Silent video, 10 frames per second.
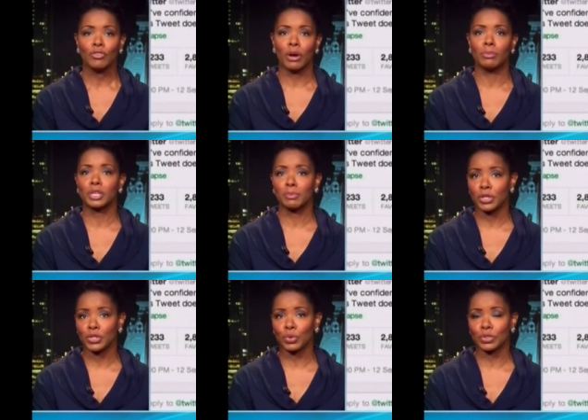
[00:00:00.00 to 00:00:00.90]
from some of
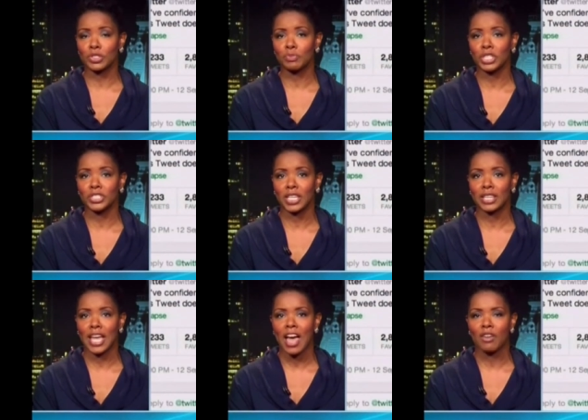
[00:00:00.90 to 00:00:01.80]
the sorts of speech that
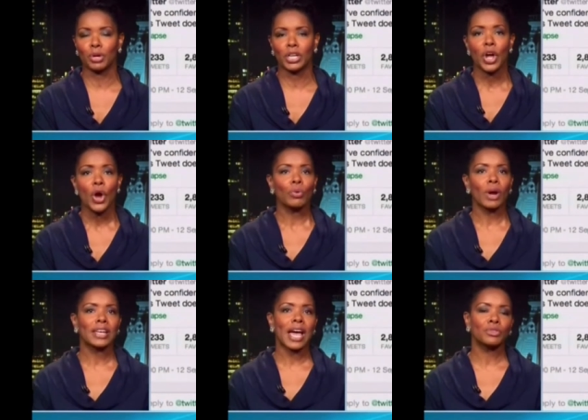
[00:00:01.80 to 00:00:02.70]
they have. But
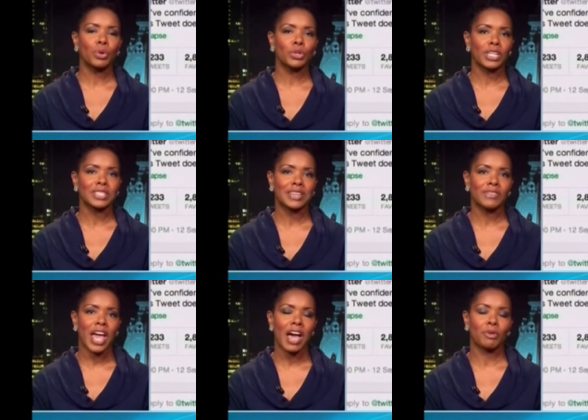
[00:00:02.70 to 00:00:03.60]
right now, Twitter doesn't
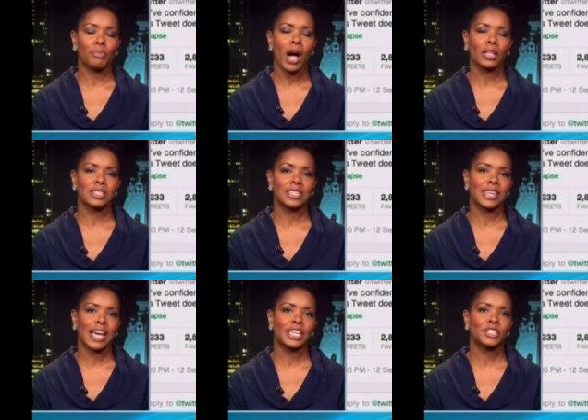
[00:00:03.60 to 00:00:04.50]
even have a policy
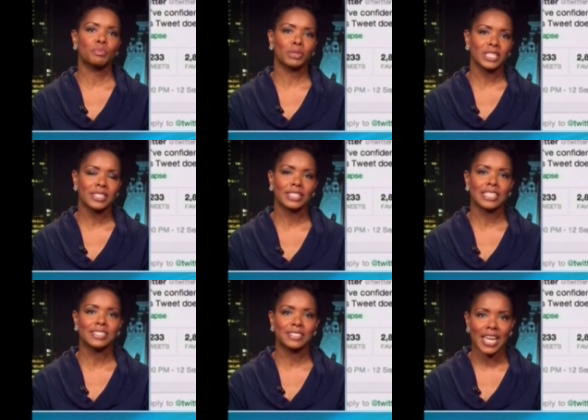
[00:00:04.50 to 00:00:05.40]
that
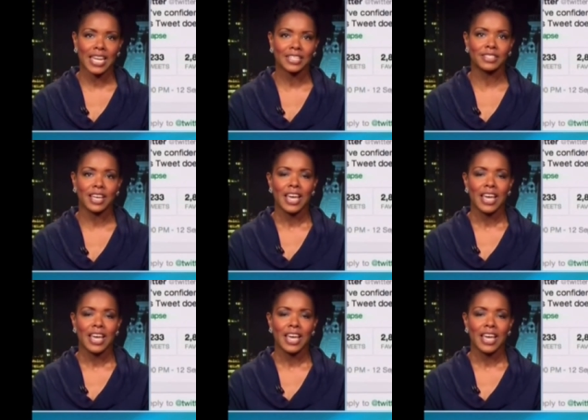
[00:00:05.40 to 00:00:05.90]
explicitly states